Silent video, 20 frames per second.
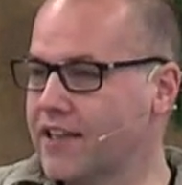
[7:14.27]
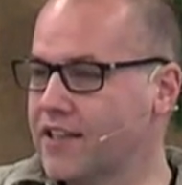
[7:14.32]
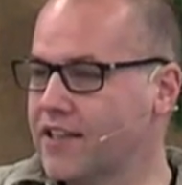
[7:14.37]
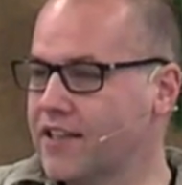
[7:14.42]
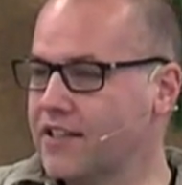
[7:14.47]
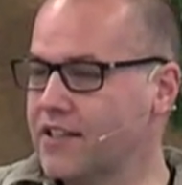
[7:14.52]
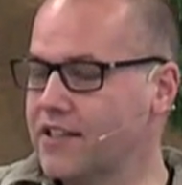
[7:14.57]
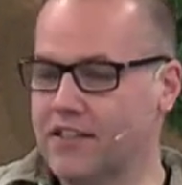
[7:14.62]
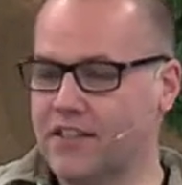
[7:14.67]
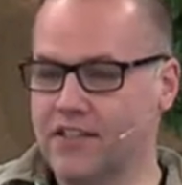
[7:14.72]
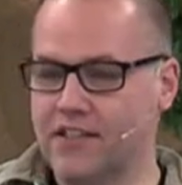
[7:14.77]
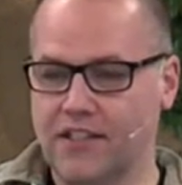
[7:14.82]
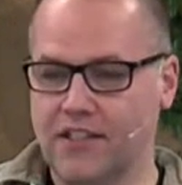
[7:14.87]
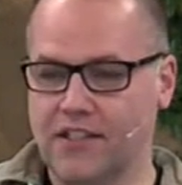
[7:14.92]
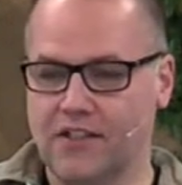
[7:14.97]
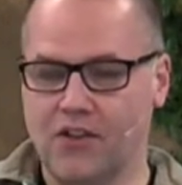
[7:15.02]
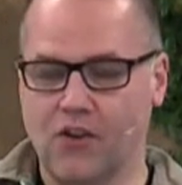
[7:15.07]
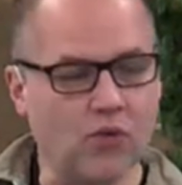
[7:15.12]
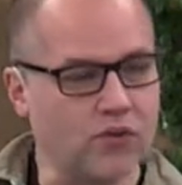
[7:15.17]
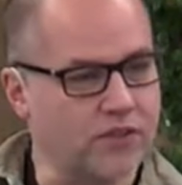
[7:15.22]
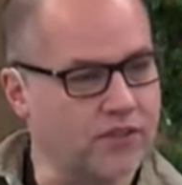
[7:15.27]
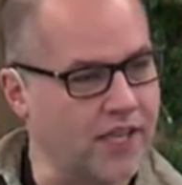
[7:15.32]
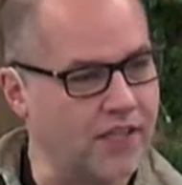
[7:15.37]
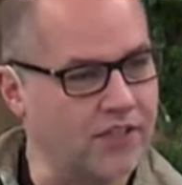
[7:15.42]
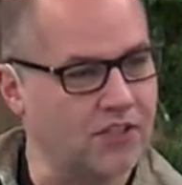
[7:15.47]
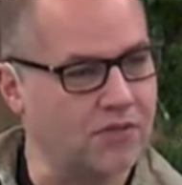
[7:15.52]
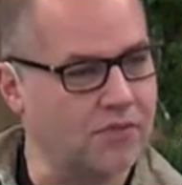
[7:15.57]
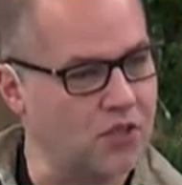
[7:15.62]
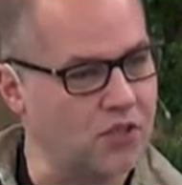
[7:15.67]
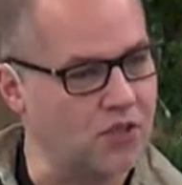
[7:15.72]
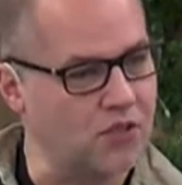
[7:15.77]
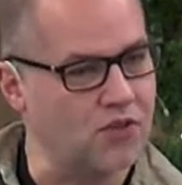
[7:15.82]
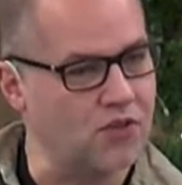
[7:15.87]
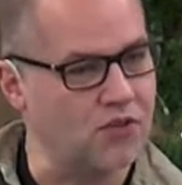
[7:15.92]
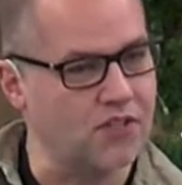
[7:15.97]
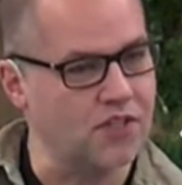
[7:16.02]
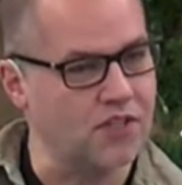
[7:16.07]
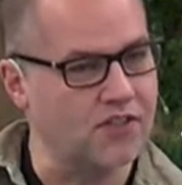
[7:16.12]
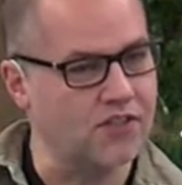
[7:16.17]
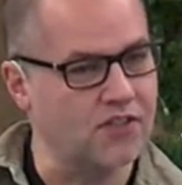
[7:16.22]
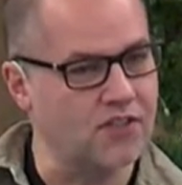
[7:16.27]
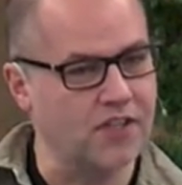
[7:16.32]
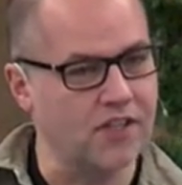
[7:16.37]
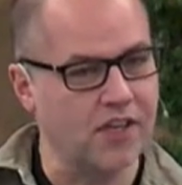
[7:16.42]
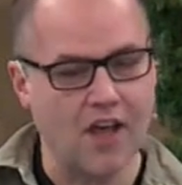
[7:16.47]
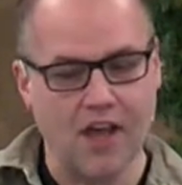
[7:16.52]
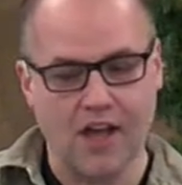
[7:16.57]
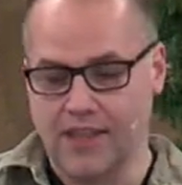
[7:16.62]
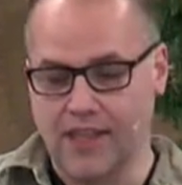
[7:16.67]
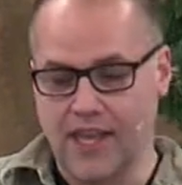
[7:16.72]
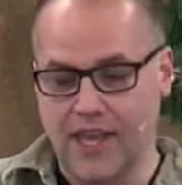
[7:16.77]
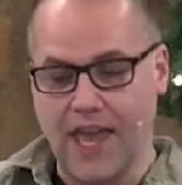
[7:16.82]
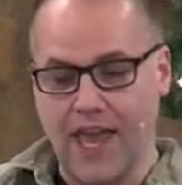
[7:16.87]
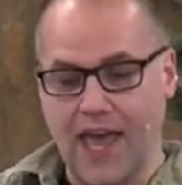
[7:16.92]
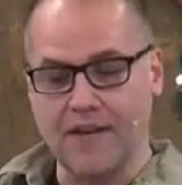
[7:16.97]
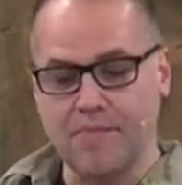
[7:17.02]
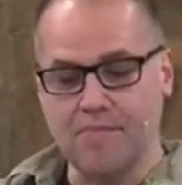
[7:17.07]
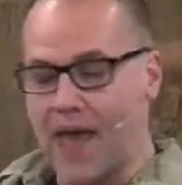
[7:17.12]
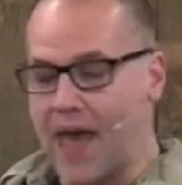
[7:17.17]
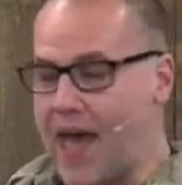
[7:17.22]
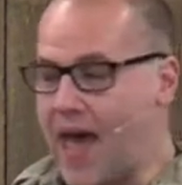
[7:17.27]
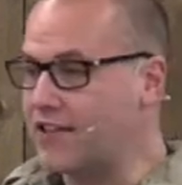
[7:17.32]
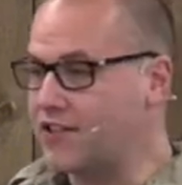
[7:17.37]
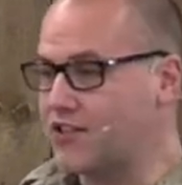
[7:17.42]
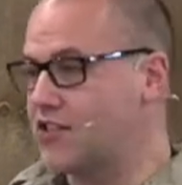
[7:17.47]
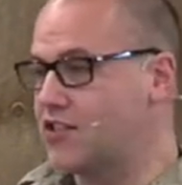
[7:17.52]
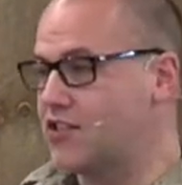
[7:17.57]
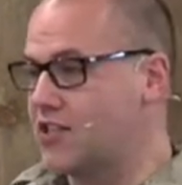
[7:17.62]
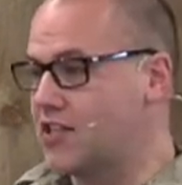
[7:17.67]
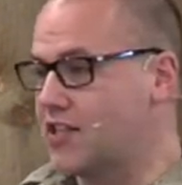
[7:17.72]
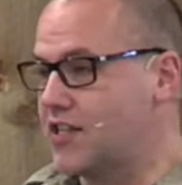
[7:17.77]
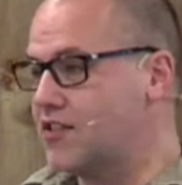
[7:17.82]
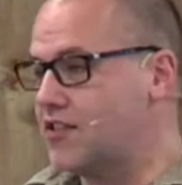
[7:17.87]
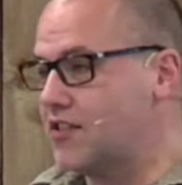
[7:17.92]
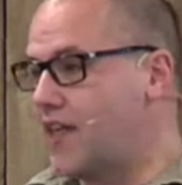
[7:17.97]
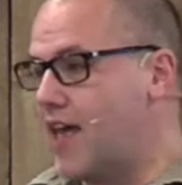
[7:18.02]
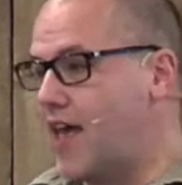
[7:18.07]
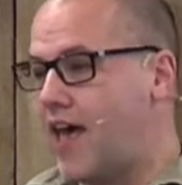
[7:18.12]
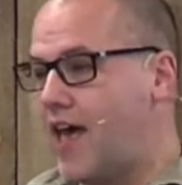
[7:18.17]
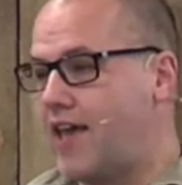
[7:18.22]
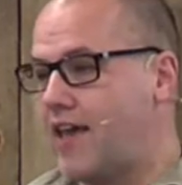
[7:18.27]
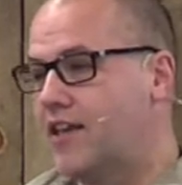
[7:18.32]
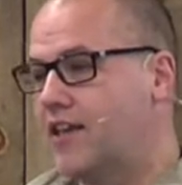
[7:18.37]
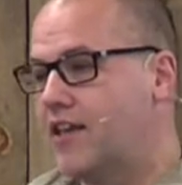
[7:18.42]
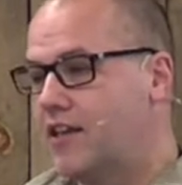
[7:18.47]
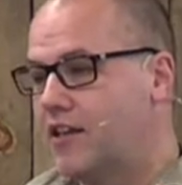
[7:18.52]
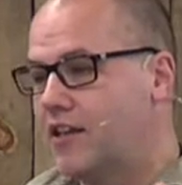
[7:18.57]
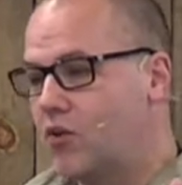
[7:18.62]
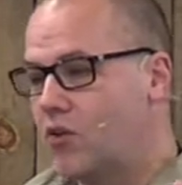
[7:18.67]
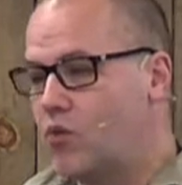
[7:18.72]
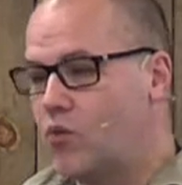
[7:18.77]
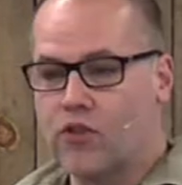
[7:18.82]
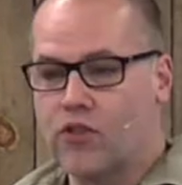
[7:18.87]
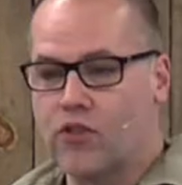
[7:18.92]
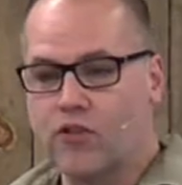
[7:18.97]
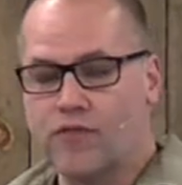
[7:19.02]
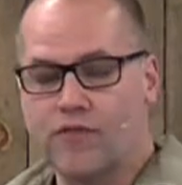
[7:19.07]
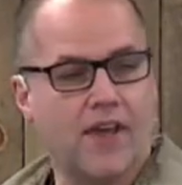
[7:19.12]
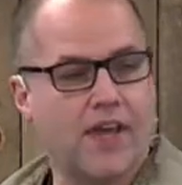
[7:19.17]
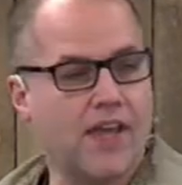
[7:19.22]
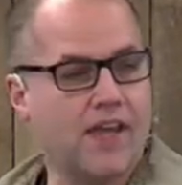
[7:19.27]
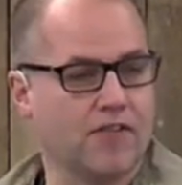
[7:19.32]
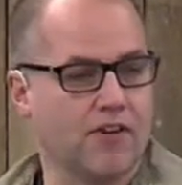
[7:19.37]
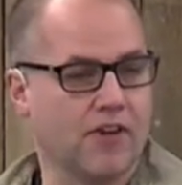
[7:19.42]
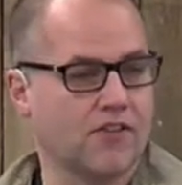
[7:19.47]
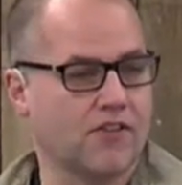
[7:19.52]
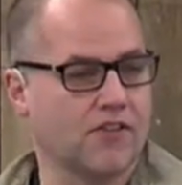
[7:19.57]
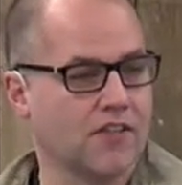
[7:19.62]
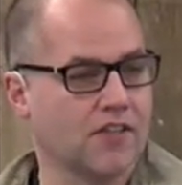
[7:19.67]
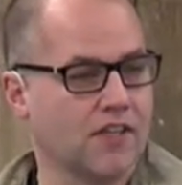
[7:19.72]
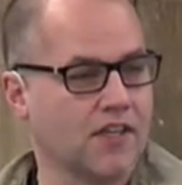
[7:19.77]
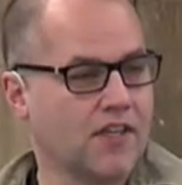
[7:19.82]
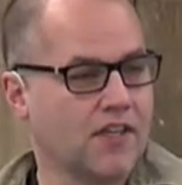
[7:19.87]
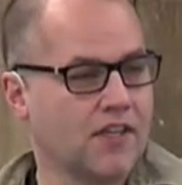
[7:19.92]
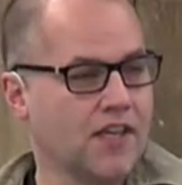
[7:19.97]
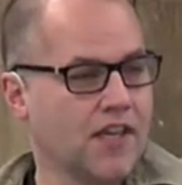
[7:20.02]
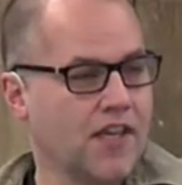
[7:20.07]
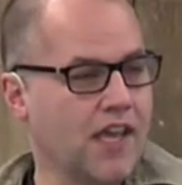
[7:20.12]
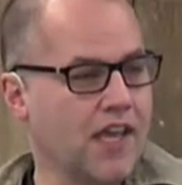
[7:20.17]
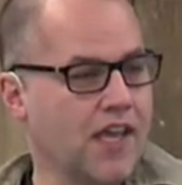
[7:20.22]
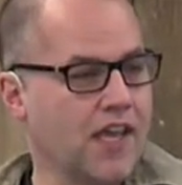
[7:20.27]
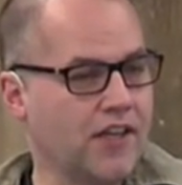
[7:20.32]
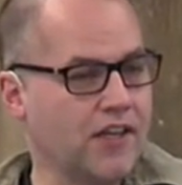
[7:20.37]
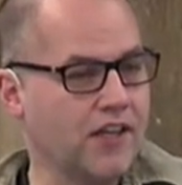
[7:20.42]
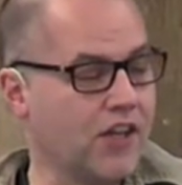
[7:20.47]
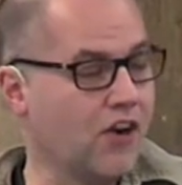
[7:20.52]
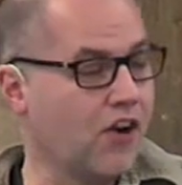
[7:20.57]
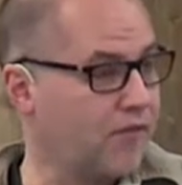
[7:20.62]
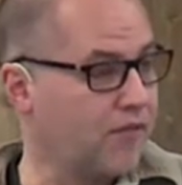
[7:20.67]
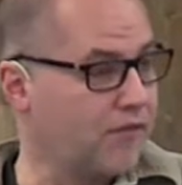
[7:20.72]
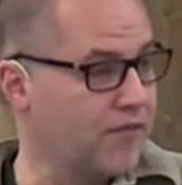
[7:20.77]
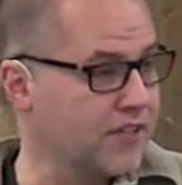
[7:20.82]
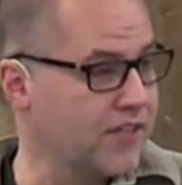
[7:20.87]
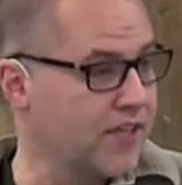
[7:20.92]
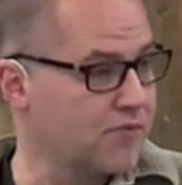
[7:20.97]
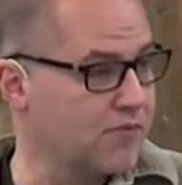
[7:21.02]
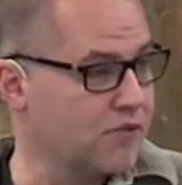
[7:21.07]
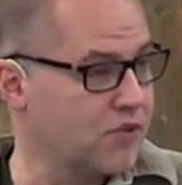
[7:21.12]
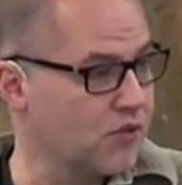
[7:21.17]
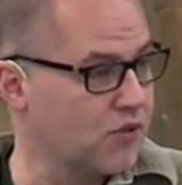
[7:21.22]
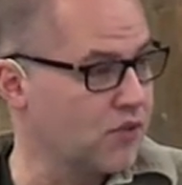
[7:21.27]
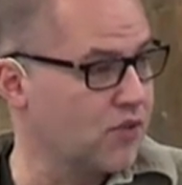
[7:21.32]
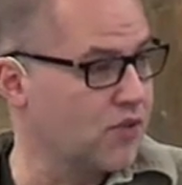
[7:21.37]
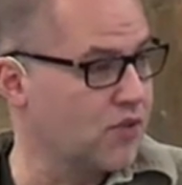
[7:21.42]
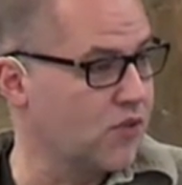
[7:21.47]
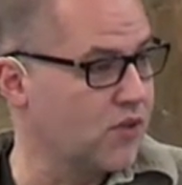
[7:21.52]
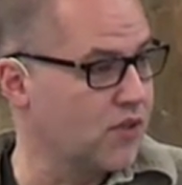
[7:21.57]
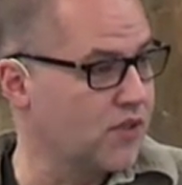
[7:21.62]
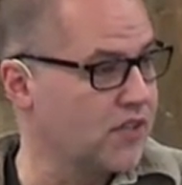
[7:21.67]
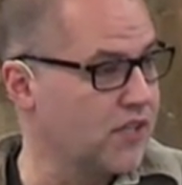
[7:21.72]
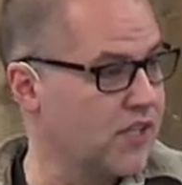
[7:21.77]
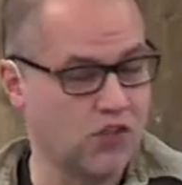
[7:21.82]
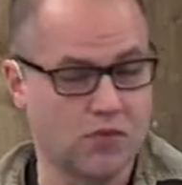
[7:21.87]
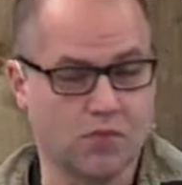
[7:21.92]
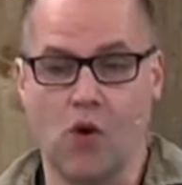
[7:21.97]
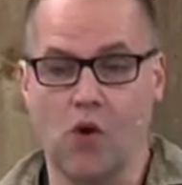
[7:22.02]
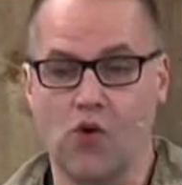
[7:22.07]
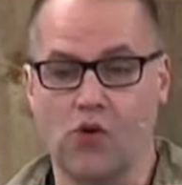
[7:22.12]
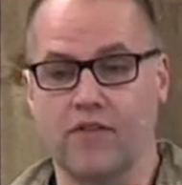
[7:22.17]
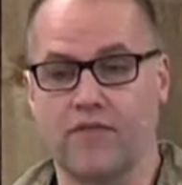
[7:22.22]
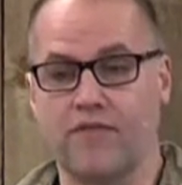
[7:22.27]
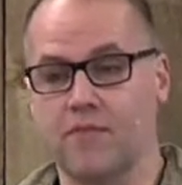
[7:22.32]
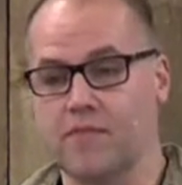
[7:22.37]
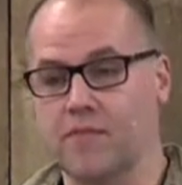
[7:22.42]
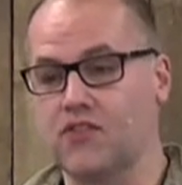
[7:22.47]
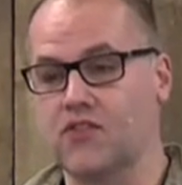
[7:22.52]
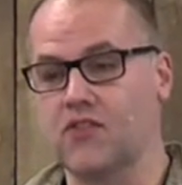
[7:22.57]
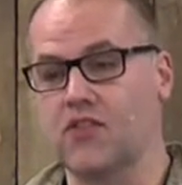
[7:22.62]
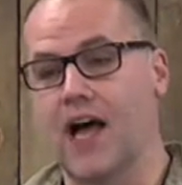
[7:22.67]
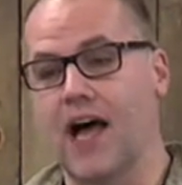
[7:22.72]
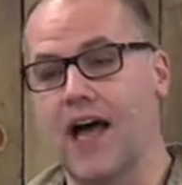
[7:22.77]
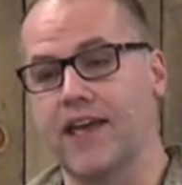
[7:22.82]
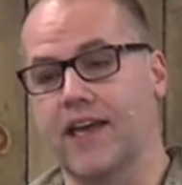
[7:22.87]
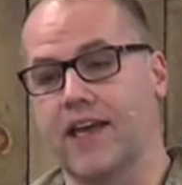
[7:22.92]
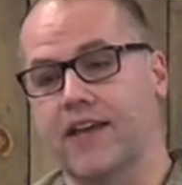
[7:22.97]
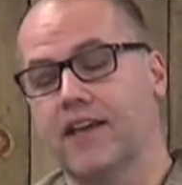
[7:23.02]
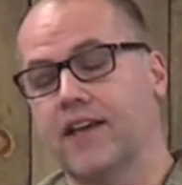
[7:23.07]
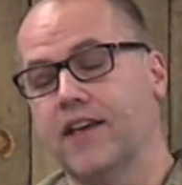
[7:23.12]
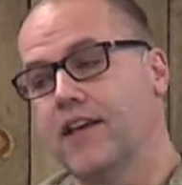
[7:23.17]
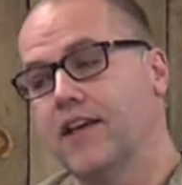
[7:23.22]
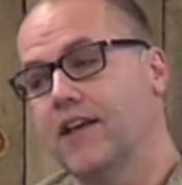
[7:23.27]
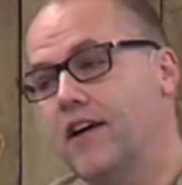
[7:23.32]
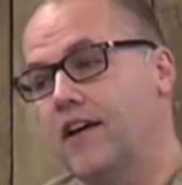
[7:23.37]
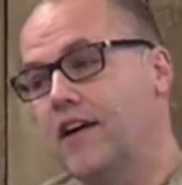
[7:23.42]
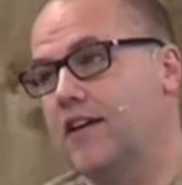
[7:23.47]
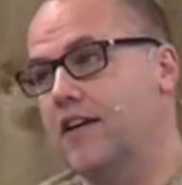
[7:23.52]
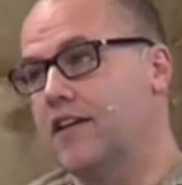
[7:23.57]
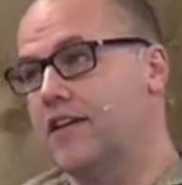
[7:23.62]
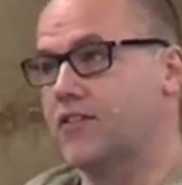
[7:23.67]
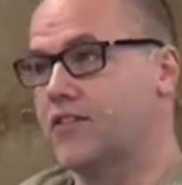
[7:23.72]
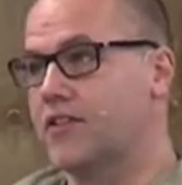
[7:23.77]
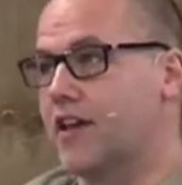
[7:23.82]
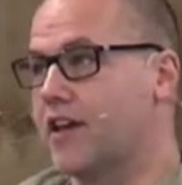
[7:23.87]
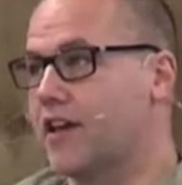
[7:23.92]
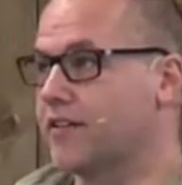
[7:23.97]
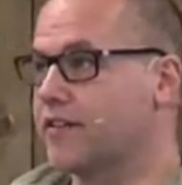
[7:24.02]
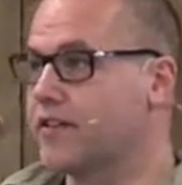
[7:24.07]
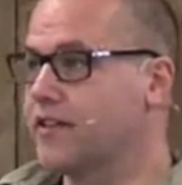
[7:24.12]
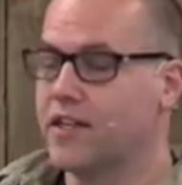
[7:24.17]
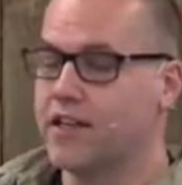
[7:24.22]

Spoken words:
The Old Testament Jews in the synagogue, they had passages that were their favorites. And oftentimes those were the ones that spoke of the Messiah as a